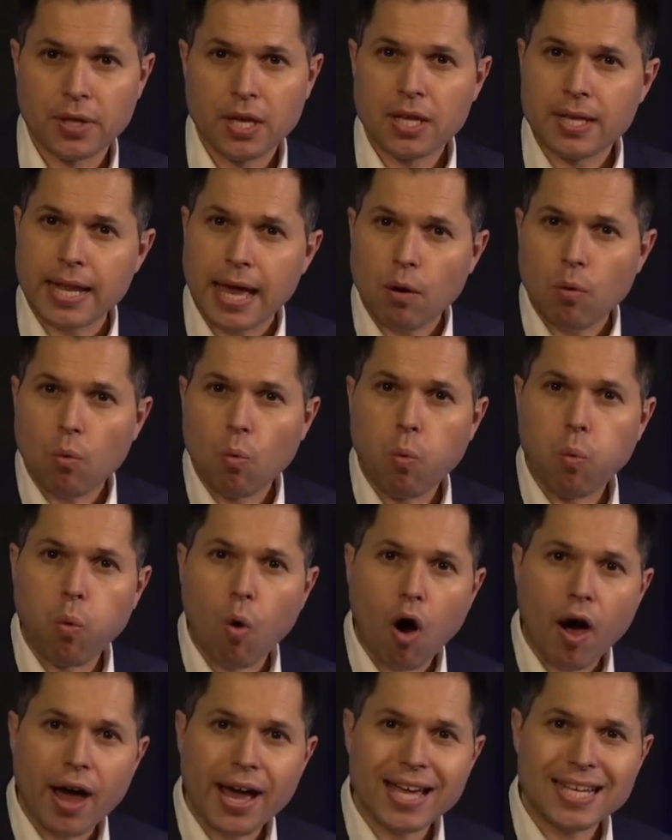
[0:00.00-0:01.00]
Now,
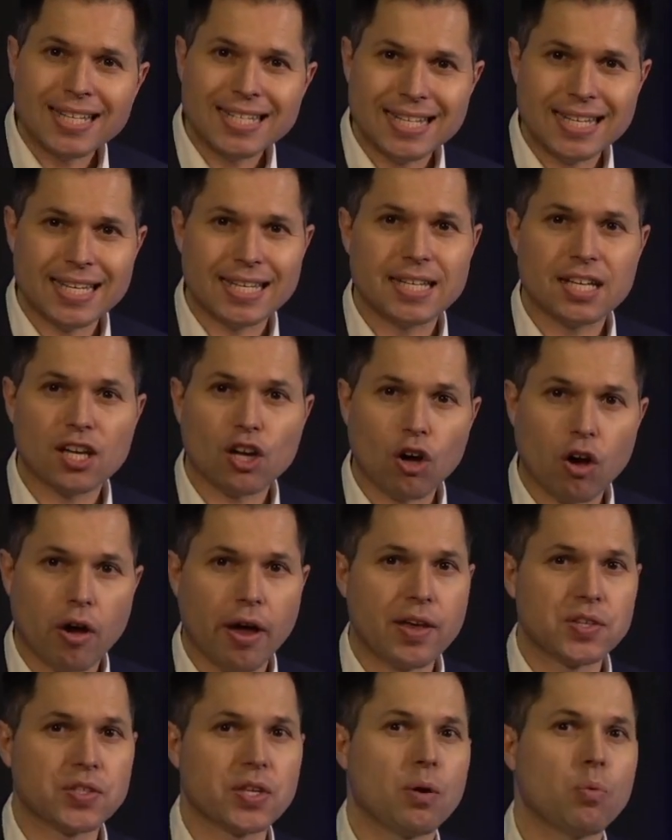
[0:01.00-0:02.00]
why did
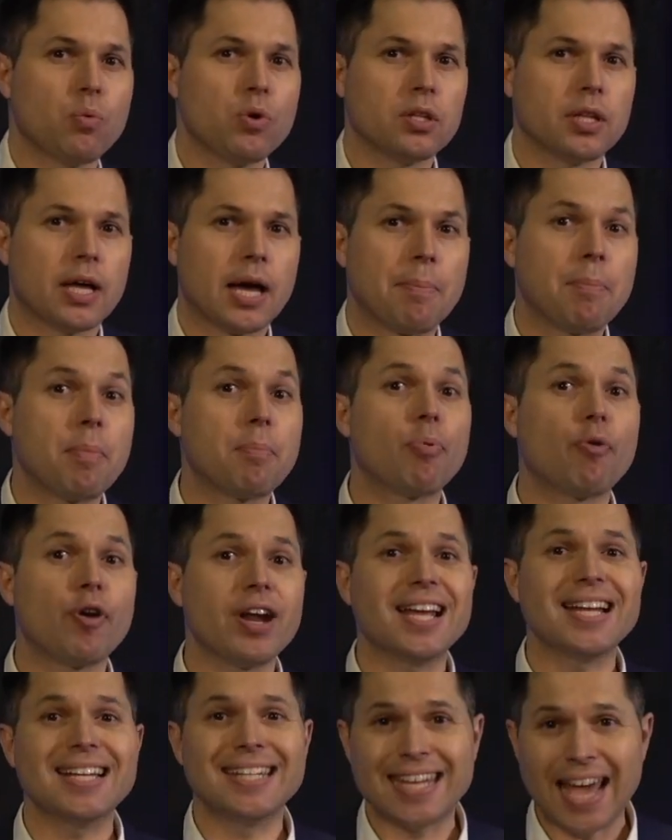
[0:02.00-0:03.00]
Kaiser Wilhelm
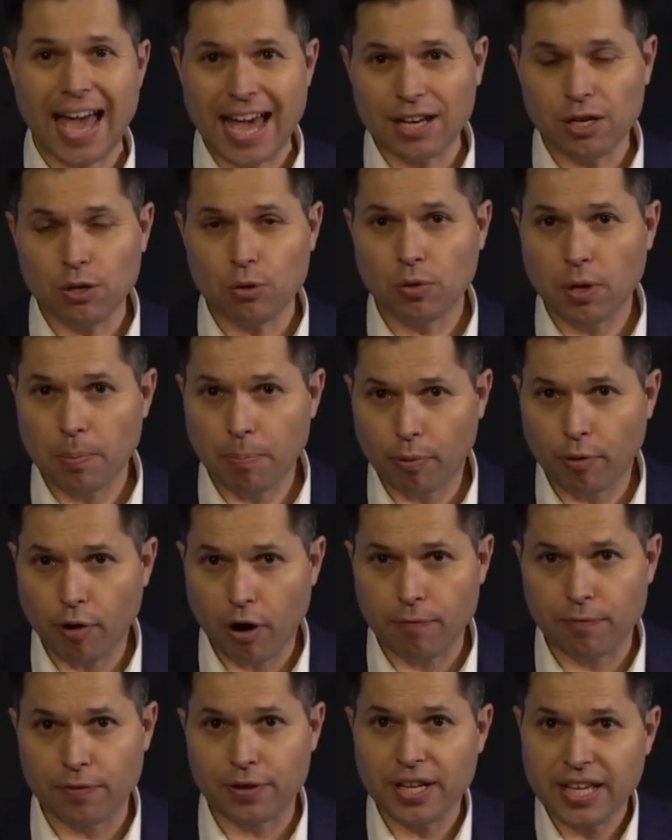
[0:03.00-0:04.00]
bring Daniel the
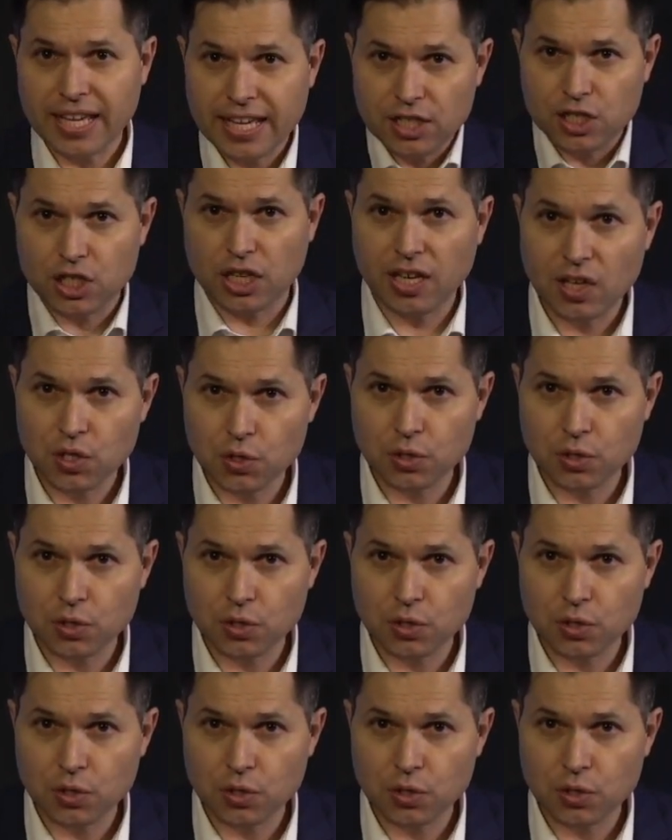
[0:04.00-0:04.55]
prophet into his